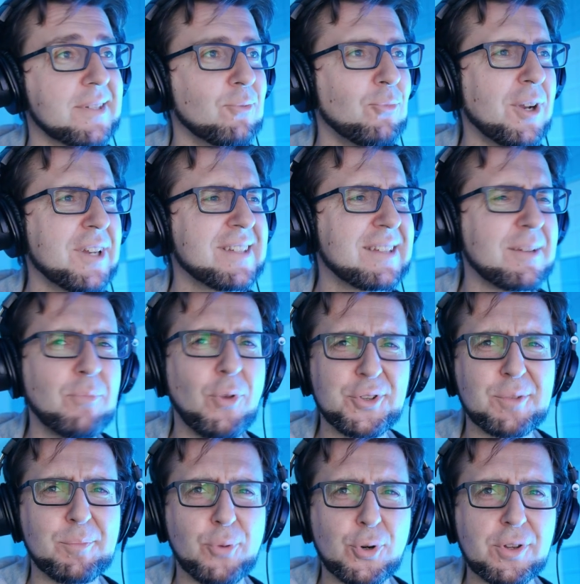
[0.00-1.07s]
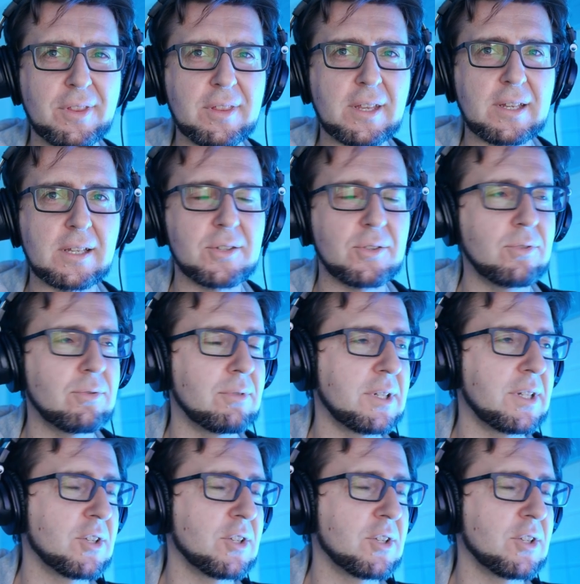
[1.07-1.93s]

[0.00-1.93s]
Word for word: What is the most important thing that you do in a